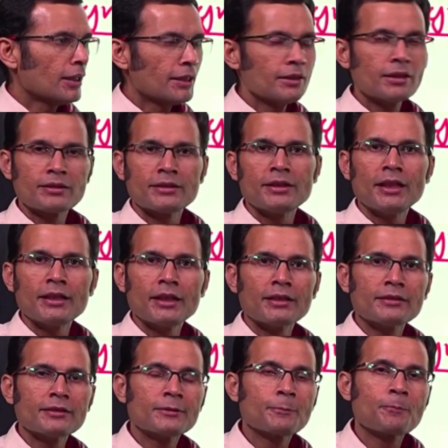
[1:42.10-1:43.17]
in the
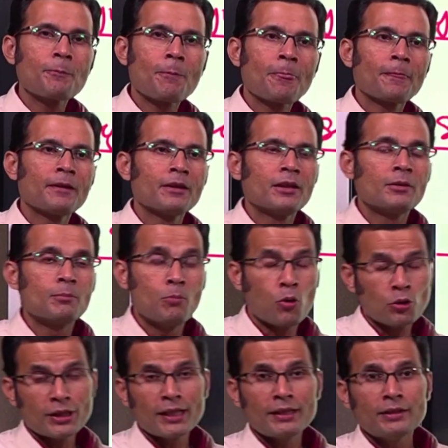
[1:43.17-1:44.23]
CNS.
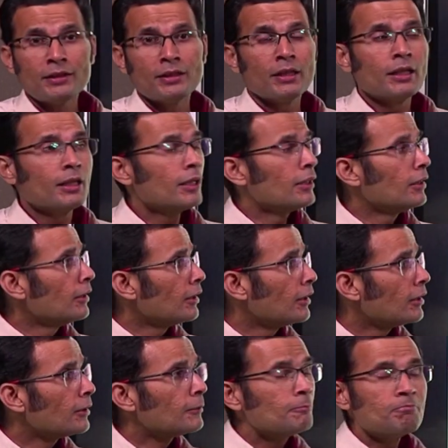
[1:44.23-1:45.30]
More than
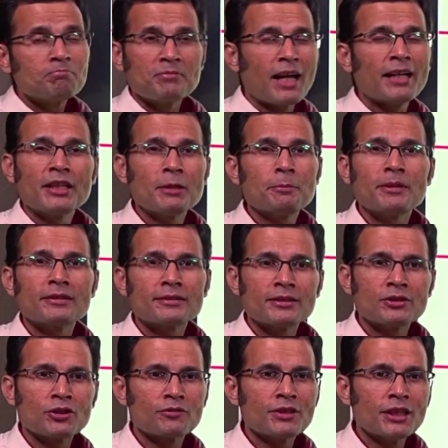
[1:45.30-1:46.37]

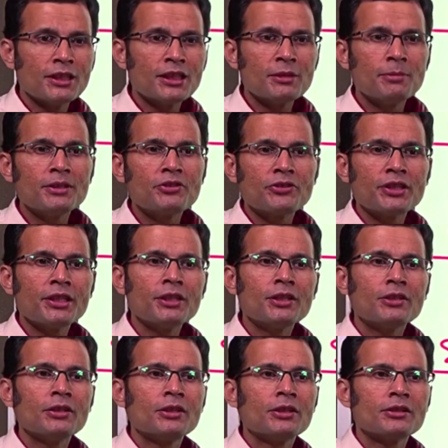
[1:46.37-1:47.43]
90% of the
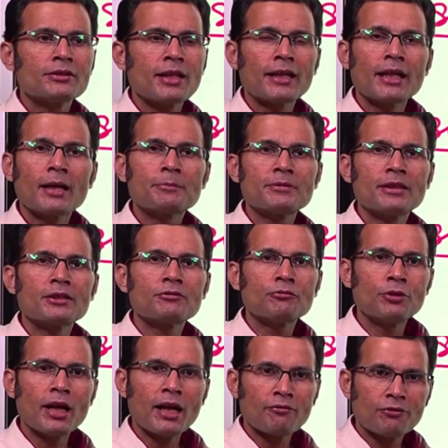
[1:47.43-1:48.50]
inhibitory synapses
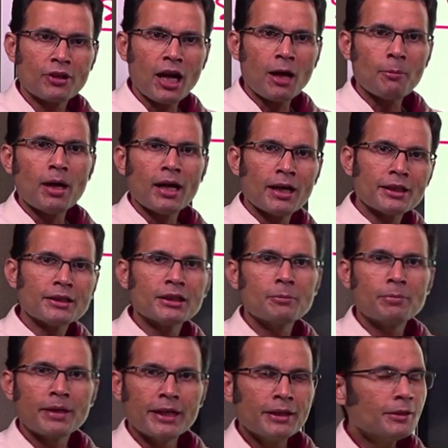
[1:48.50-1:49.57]
would have GABA in
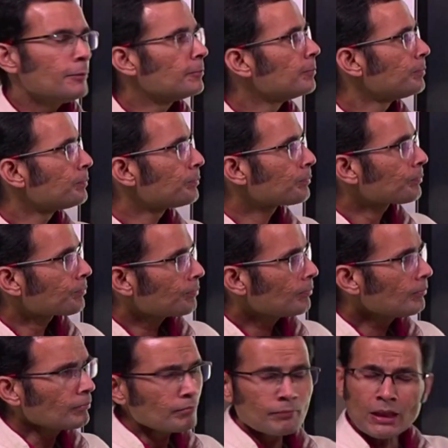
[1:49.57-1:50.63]
the brain.
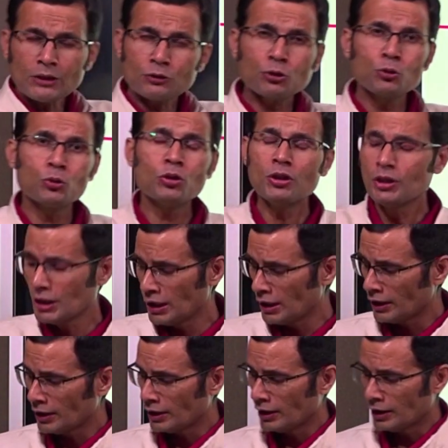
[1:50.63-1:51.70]
So,
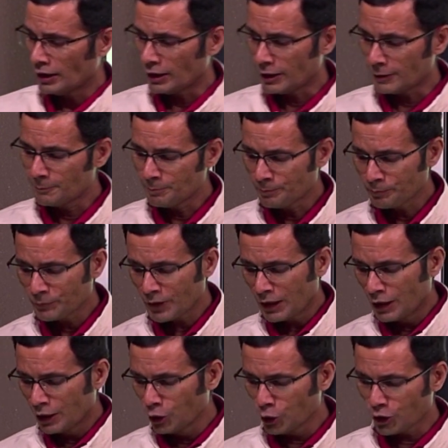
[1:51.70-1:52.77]

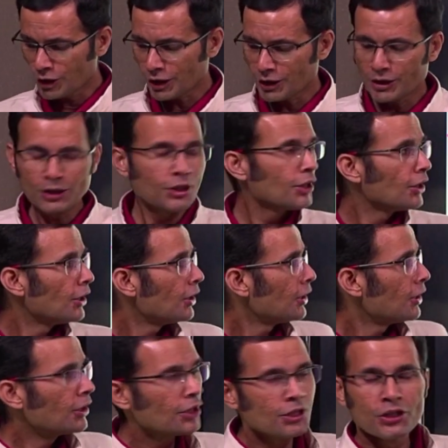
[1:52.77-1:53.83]
look,
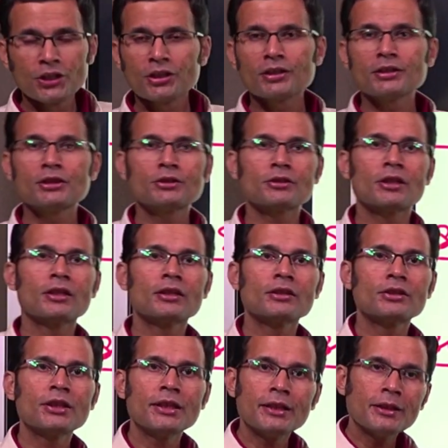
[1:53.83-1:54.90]
here is
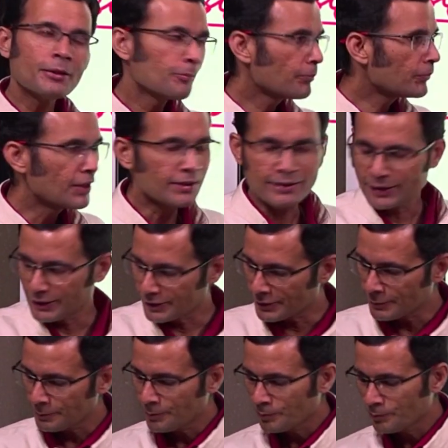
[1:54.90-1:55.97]
the
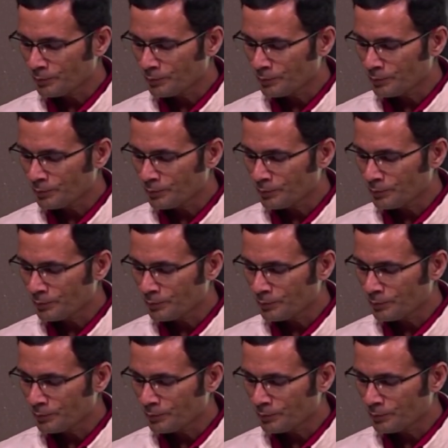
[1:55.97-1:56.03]
disease.